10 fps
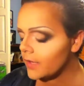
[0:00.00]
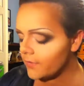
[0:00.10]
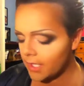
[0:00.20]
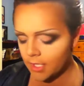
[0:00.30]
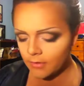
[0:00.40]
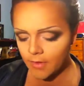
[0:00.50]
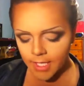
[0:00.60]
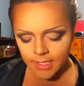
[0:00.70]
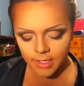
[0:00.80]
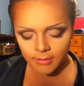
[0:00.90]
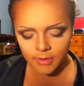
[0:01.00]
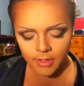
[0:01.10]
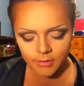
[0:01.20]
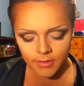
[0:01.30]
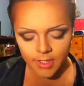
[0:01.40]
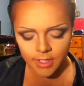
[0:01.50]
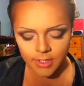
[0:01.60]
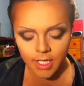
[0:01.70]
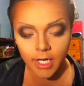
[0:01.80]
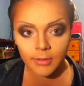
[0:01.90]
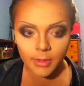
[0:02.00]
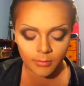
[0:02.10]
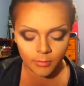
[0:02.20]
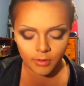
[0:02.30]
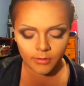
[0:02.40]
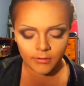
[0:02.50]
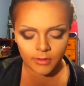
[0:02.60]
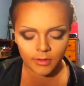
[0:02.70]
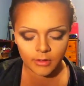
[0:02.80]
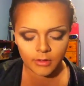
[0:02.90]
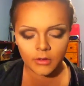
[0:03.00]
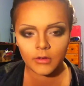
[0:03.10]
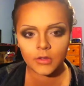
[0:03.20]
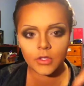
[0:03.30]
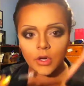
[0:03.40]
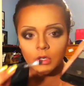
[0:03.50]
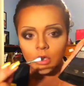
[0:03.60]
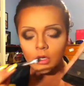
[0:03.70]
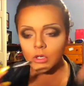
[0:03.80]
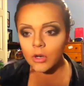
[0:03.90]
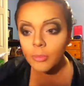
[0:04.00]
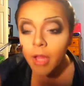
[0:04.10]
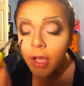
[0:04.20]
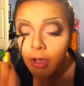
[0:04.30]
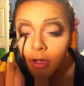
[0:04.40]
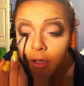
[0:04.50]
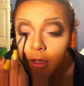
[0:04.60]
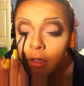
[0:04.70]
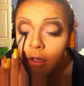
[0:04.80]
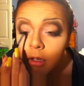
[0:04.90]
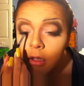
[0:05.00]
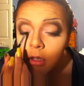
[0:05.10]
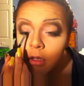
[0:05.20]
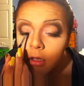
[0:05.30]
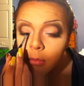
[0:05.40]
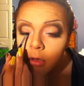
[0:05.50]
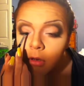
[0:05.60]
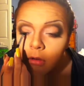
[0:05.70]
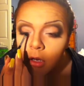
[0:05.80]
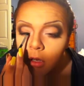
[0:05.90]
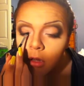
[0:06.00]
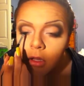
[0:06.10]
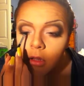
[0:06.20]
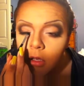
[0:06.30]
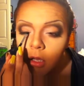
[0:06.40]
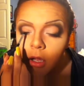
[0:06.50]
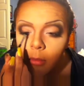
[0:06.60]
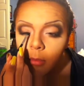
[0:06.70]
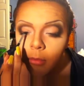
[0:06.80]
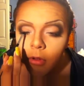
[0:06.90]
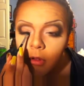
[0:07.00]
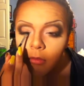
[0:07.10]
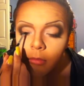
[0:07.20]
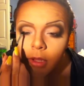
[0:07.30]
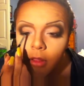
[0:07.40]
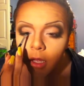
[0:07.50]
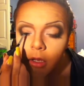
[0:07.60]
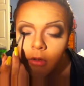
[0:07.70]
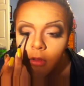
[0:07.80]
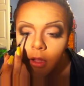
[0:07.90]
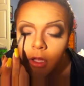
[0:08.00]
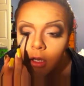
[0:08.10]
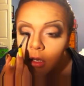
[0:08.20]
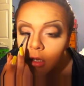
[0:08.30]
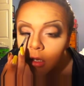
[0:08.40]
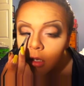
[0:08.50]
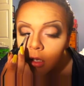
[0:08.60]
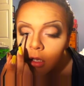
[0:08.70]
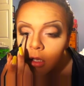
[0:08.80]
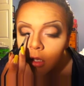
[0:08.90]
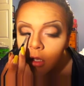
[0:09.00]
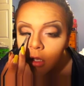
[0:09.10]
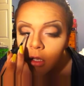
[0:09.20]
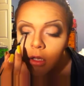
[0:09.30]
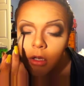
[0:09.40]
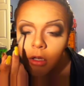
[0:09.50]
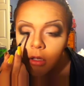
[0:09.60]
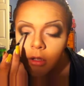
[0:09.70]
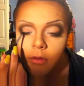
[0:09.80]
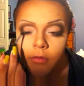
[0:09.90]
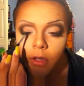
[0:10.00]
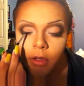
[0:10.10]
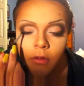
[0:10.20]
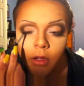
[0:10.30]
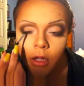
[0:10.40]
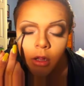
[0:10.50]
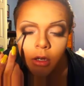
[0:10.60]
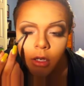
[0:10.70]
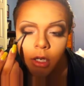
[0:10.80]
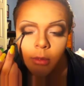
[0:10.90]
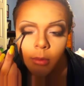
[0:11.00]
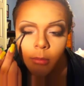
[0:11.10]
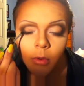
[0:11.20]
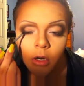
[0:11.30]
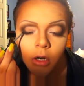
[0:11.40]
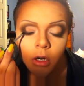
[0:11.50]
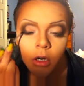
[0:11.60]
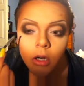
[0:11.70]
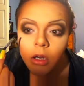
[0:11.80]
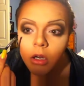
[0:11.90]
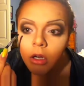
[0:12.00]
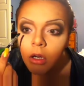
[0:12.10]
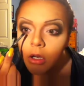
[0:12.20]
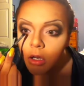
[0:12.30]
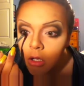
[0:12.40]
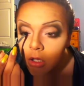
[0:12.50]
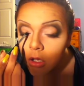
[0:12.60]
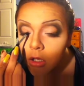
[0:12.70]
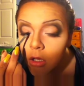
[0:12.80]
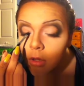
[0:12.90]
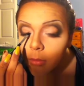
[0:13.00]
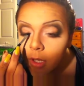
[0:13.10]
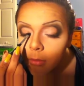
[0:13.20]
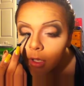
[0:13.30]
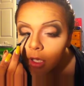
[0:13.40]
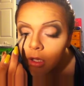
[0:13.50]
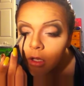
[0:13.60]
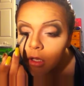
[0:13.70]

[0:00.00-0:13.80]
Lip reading: And then last thing I'm going to do is take a tiny bit more of the dark black and just bring it right along the top of my lash line, just to fill in the color a tiny bit more, to make my